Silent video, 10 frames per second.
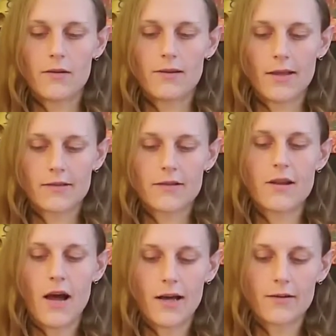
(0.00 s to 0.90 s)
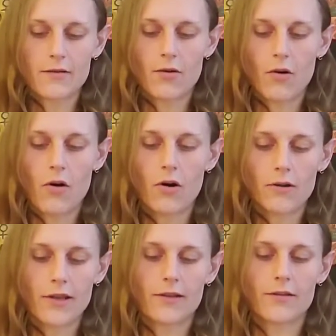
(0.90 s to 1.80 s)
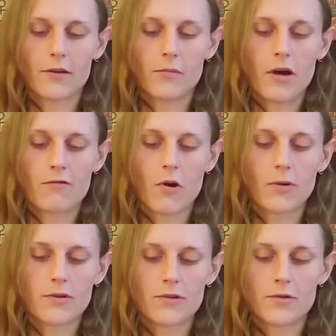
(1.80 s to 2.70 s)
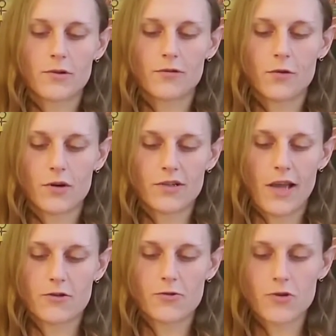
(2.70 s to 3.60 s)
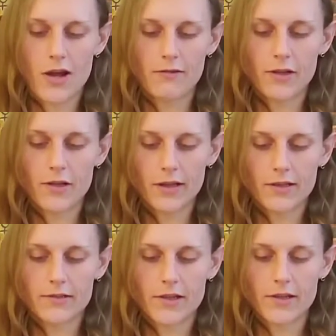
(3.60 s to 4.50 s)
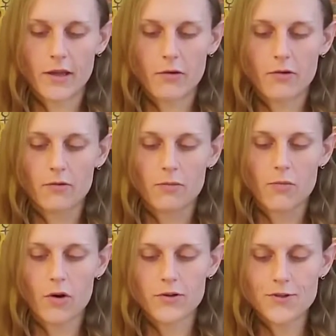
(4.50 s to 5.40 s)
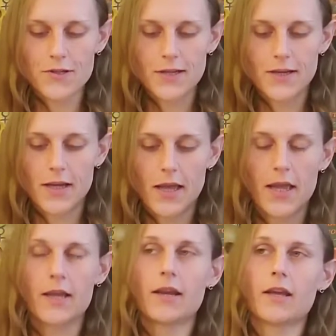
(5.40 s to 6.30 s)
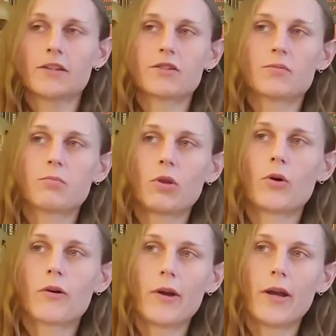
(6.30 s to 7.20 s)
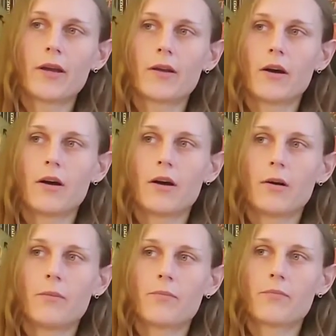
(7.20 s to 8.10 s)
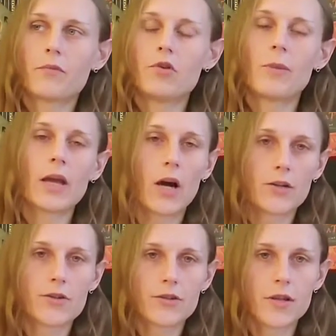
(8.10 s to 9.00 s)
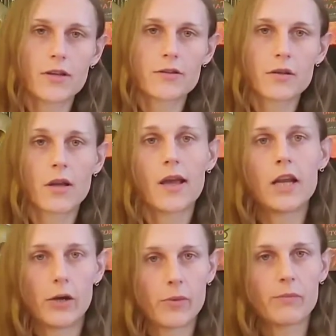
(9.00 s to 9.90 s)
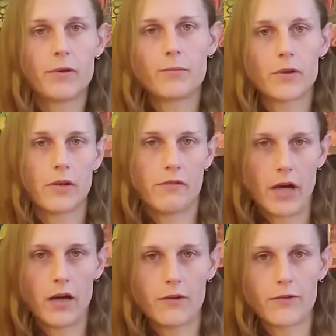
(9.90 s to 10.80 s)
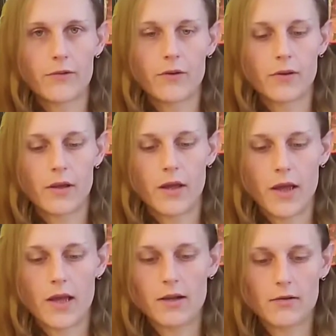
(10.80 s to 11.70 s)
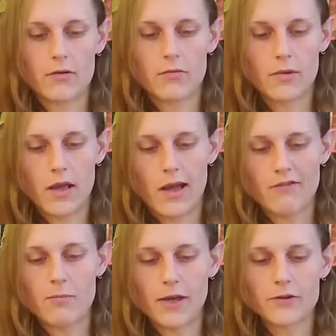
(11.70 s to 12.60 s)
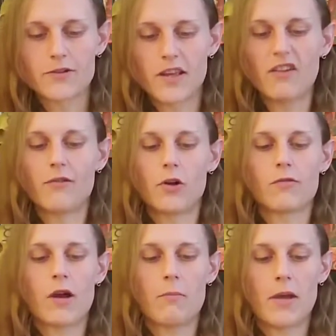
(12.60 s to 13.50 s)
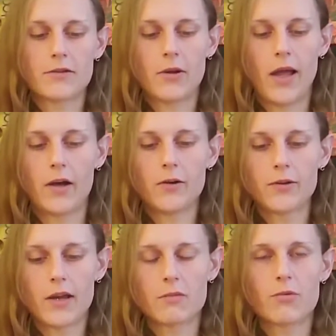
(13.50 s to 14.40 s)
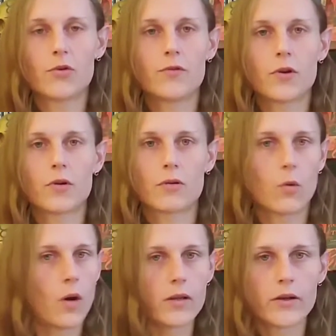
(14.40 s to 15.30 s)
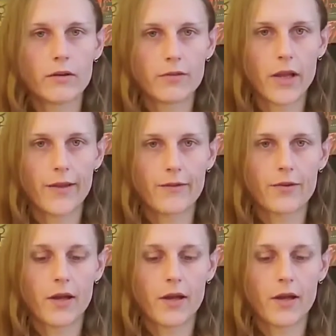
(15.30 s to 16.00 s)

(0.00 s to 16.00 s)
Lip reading: That's not all that the Monroe Institute is for, is astral traveling. Like I said, they were more interested in exploring human consciousness and helping people evolve and have a better state of all-around mental health and improve your quality of life,